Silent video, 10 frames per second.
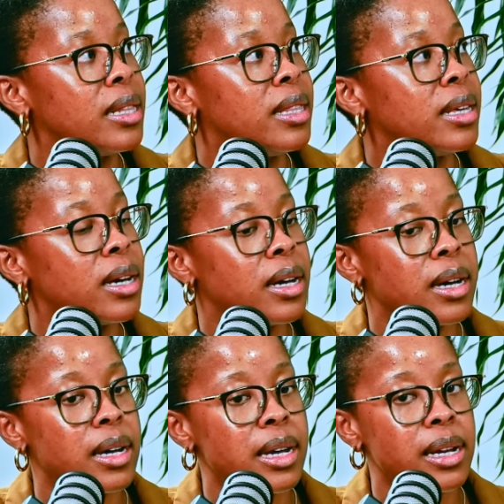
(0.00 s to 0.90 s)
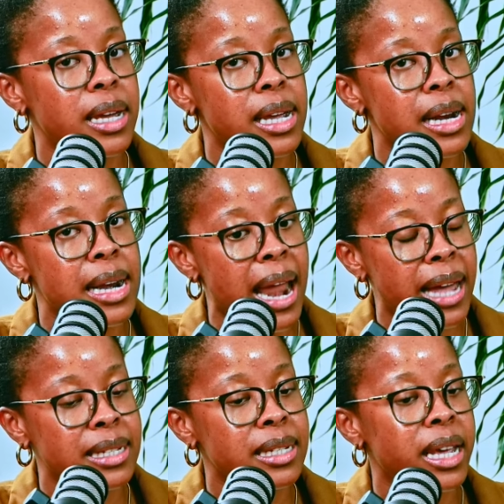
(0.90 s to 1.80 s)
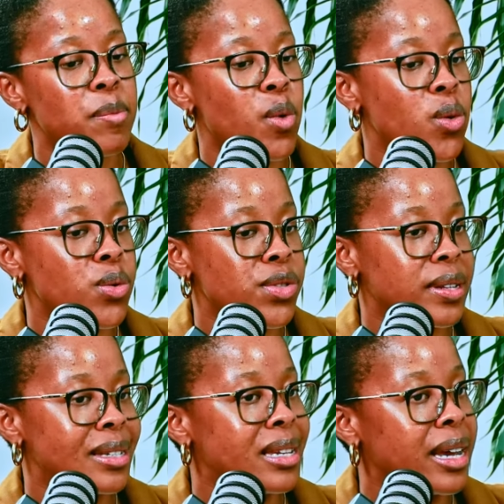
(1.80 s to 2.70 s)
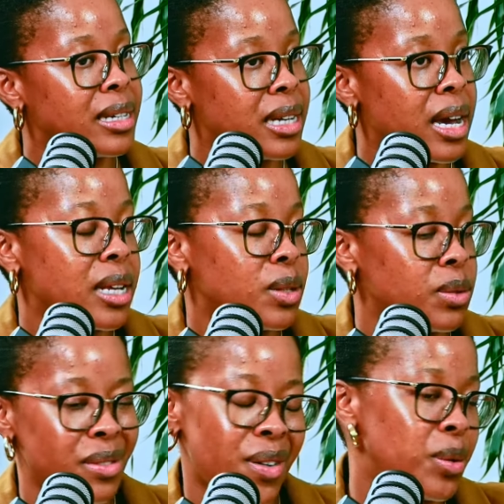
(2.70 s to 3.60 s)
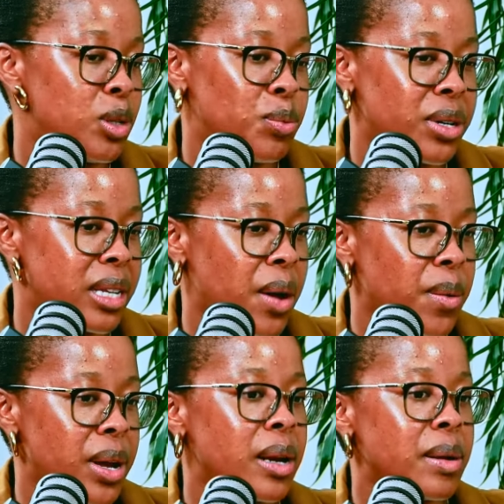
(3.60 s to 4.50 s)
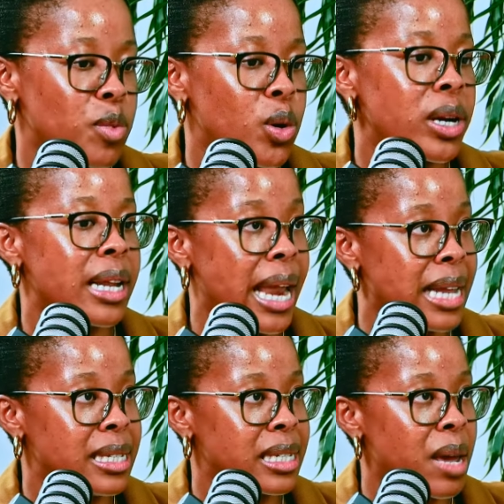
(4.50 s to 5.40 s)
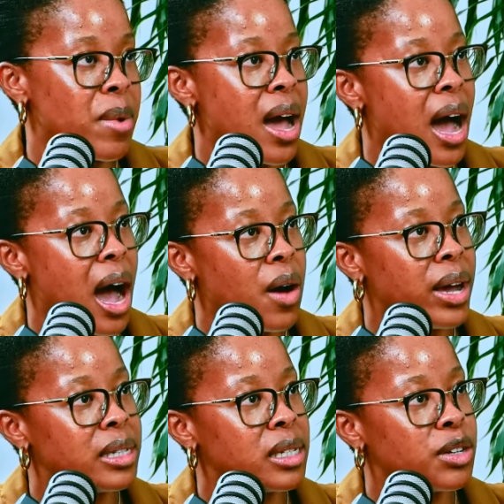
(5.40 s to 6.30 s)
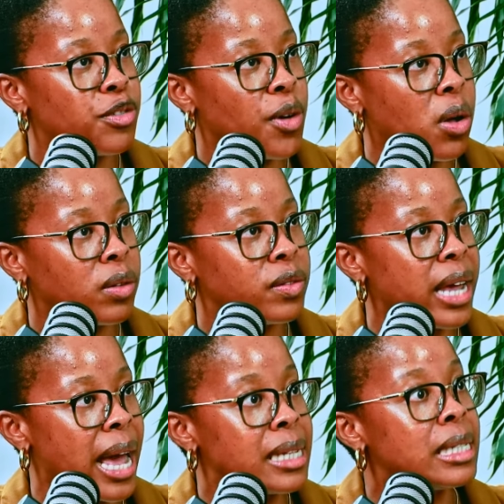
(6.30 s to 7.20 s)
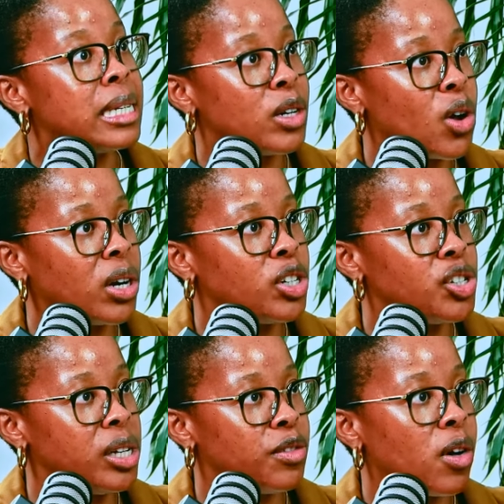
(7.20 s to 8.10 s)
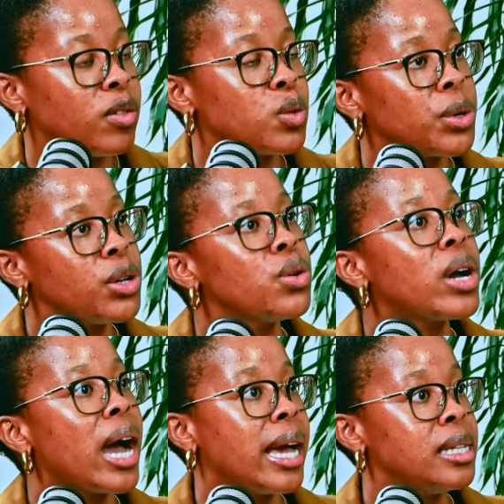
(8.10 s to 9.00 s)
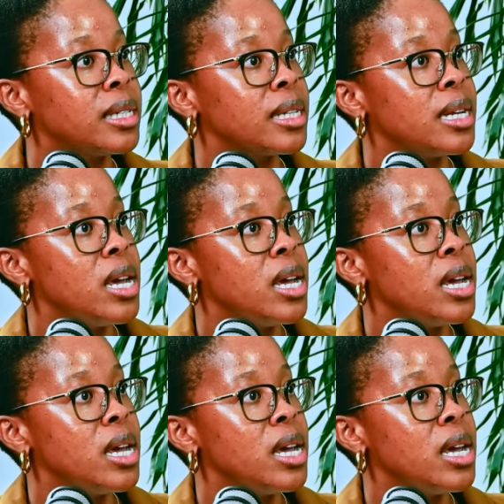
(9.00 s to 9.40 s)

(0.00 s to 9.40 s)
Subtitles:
the landscape or the sector, as if I were to put it that way, more the landscape, how has it evolved as technology evolves? What are you guys